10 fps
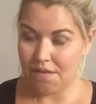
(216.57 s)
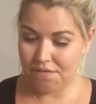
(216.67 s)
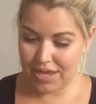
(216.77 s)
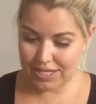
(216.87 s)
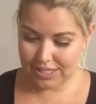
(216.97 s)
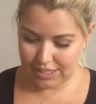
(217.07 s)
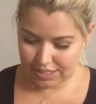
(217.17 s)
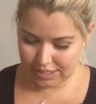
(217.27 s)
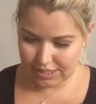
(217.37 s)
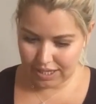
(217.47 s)

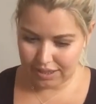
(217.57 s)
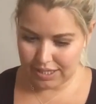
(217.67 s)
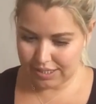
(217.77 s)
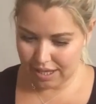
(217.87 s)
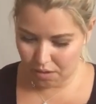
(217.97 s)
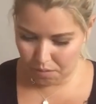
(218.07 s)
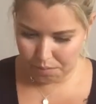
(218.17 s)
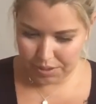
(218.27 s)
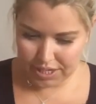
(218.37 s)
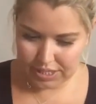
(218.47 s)
fanciness to get this out,
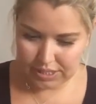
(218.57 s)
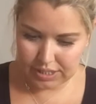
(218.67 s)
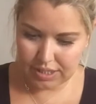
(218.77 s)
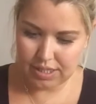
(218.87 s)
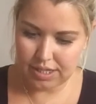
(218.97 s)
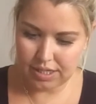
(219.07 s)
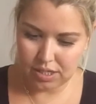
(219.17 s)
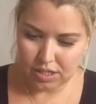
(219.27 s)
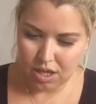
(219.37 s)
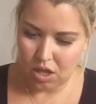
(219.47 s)
but
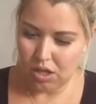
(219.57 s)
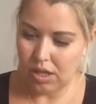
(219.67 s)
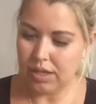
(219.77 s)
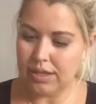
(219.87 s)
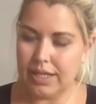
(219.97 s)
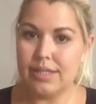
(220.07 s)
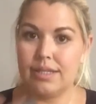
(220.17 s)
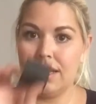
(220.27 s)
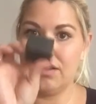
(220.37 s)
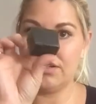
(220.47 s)
let's
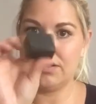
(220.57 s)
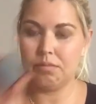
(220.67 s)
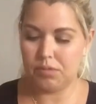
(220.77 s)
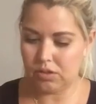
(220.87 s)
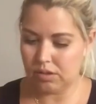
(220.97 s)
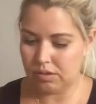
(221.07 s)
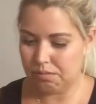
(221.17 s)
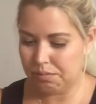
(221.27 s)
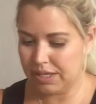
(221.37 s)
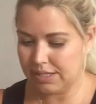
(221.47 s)
see, there's some little
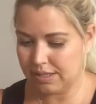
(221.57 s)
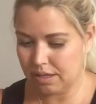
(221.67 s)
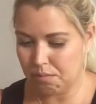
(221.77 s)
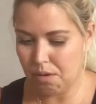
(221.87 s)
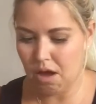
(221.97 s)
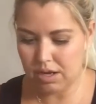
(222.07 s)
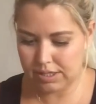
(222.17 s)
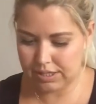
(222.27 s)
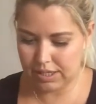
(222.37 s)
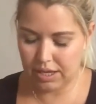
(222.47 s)
pieces of the
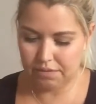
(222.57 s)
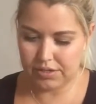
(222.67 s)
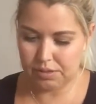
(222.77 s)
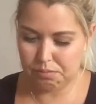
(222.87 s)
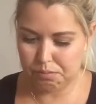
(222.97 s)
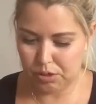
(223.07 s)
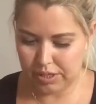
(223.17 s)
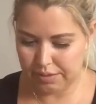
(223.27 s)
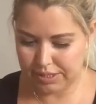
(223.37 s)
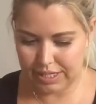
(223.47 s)
box that you have to pull
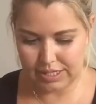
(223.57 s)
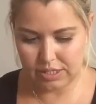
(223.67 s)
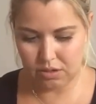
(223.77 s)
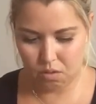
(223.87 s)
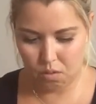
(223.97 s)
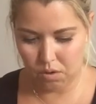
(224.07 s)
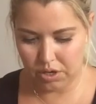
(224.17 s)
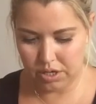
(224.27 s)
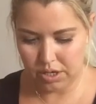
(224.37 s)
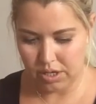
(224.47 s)
out to get to the
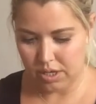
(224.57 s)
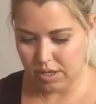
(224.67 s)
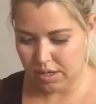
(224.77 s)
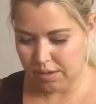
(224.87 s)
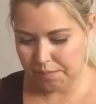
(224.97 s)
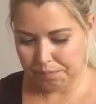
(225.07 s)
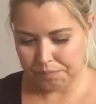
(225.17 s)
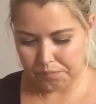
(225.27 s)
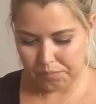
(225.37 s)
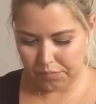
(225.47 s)
cord.
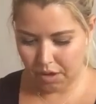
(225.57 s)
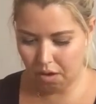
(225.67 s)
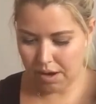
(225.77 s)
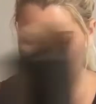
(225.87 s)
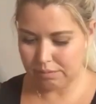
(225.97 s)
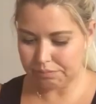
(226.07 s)
All right,